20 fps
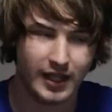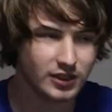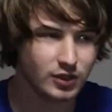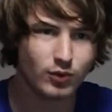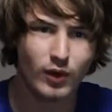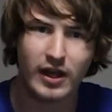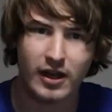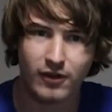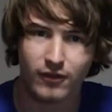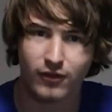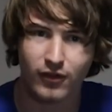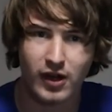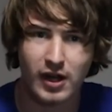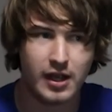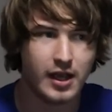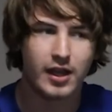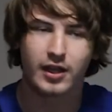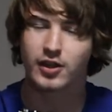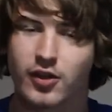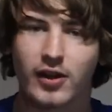it's right in front
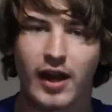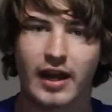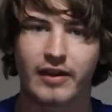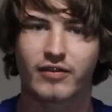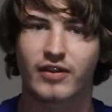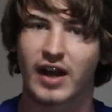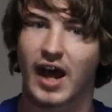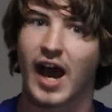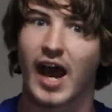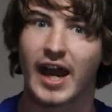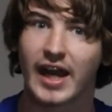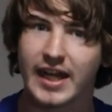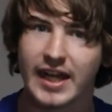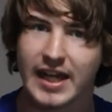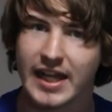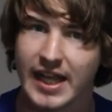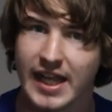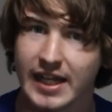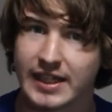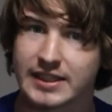of- they're not even
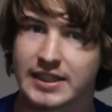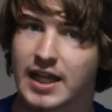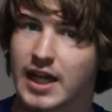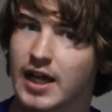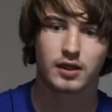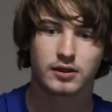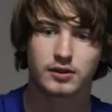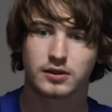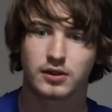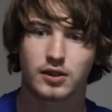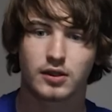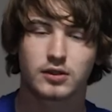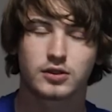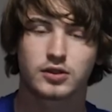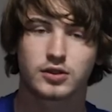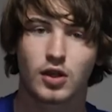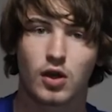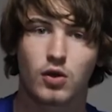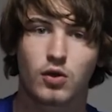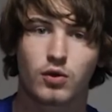hiding it! They're
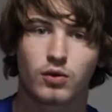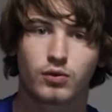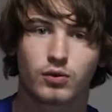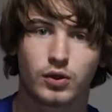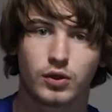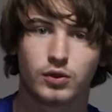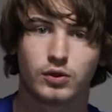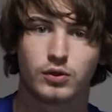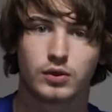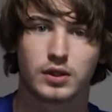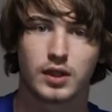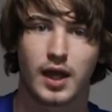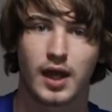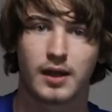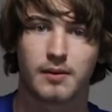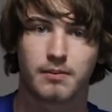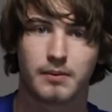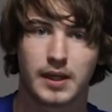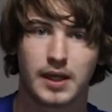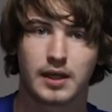so rude
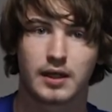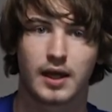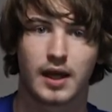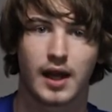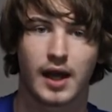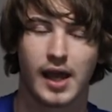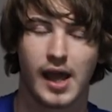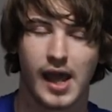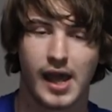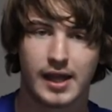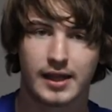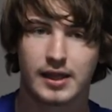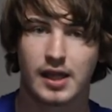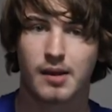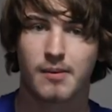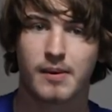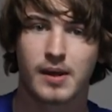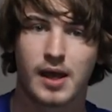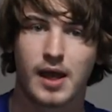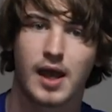and mean, and I hate
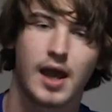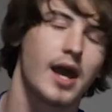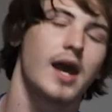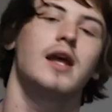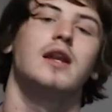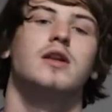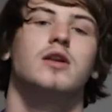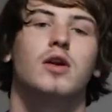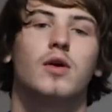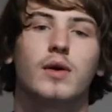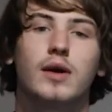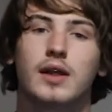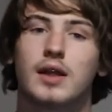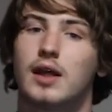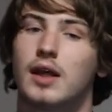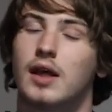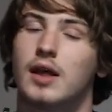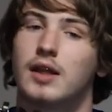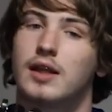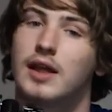them. And you know what?
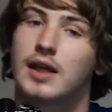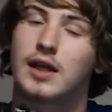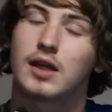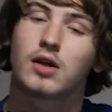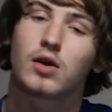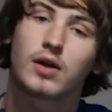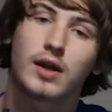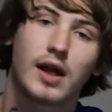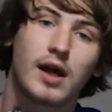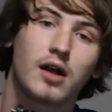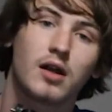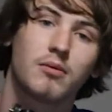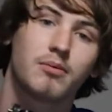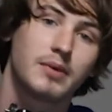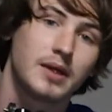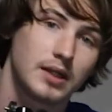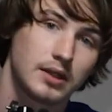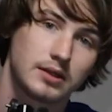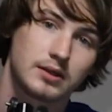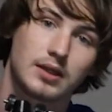They can go to hell,
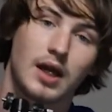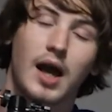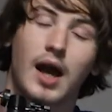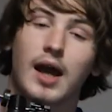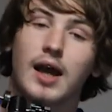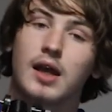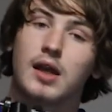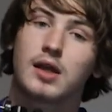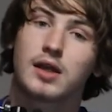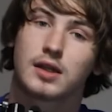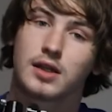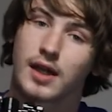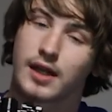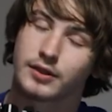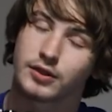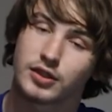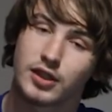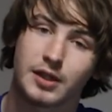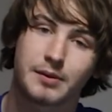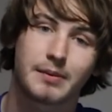because I can
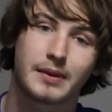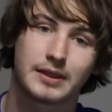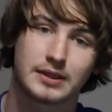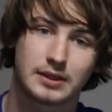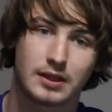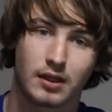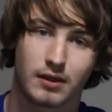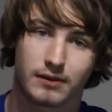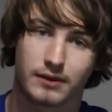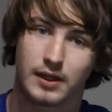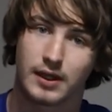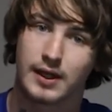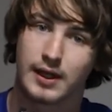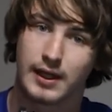handshake myself.